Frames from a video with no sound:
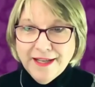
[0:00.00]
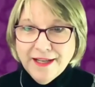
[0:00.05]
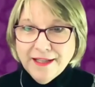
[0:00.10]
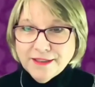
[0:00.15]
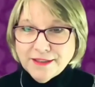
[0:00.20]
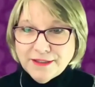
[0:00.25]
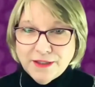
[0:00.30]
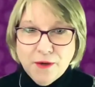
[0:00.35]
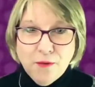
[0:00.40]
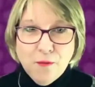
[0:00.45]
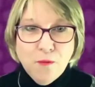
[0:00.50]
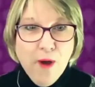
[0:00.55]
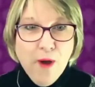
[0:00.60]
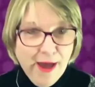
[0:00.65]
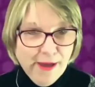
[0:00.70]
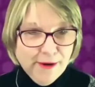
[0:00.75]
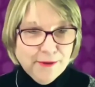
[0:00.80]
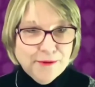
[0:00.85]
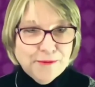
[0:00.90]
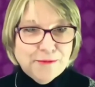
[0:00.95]
So
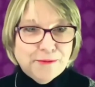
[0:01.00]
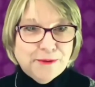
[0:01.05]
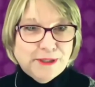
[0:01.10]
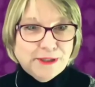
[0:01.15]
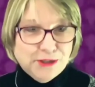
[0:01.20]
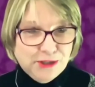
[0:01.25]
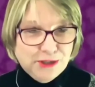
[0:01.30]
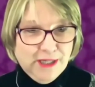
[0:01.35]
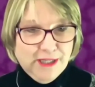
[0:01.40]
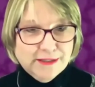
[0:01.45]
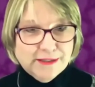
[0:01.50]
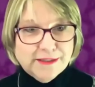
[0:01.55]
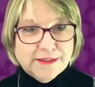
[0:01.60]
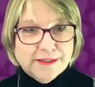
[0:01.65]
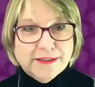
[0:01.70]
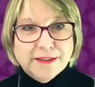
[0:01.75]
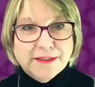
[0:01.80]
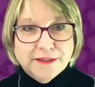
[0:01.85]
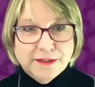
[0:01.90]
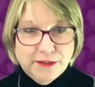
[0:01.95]
why don't we
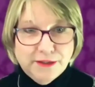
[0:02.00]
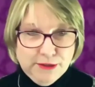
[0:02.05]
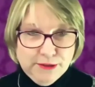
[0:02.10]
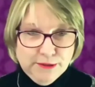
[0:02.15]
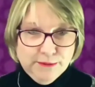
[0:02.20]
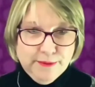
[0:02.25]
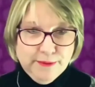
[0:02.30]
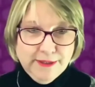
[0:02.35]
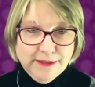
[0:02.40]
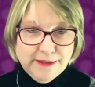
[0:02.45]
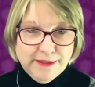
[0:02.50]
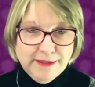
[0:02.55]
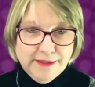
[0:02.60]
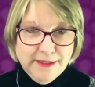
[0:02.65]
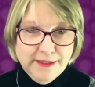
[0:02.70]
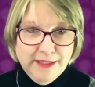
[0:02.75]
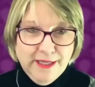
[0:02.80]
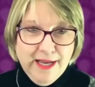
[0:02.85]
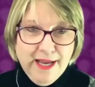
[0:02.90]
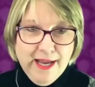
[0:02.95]
just do it?
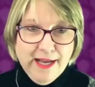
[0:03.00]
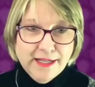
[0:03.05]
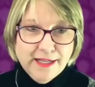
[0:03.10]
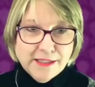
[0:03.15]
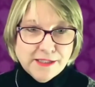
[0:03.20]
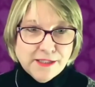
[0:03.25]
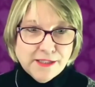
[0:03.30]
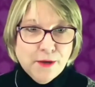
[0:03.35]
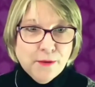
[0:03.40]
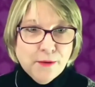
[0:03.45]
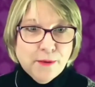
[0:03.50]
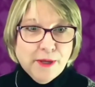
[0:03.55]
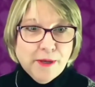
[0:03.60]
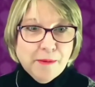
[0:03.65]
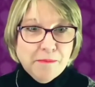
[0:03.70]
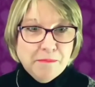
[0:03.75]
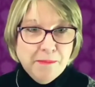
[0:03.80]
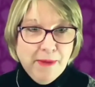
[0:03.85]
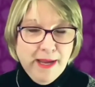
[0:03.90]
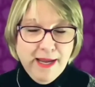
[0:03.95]
And so
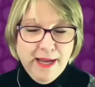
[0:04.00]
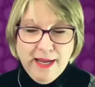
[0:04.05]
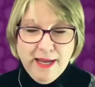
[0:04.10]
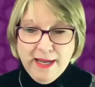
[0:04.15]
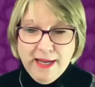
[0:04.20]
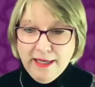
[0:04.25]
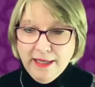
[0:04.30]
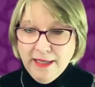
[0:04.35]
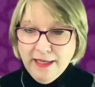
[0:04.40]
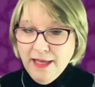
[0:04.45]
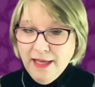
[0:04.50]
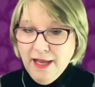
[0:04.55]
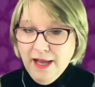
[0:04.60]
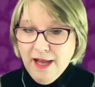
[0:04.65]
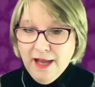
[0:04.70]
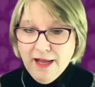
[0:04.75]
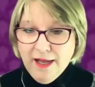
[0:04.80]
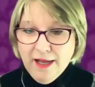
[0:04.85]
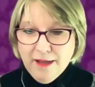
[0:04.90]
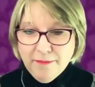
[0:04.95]
in May,
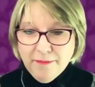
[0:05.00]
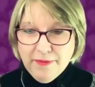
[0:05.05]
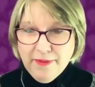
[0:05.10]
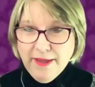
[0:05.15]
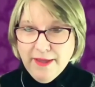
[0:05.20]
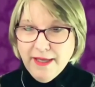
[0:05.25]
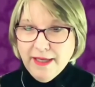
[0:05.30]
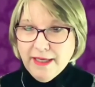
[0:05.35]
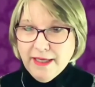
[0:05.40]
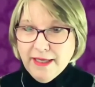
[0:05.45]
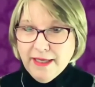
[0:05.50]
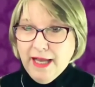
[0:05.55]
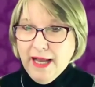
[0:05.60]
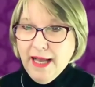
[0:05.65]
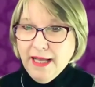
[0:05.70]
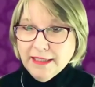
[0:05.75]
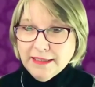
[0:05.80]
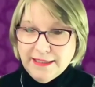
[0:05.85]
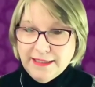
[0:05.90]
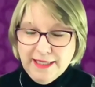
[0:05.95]
thank
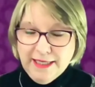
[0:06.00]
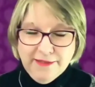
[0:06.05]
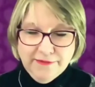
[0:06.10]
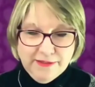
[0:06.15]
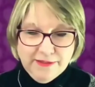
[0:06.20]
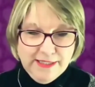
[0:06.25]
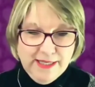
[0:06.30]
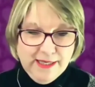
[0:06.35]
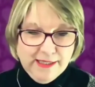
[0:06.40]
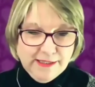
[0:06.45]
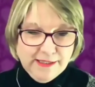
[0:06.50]
God Dave's tech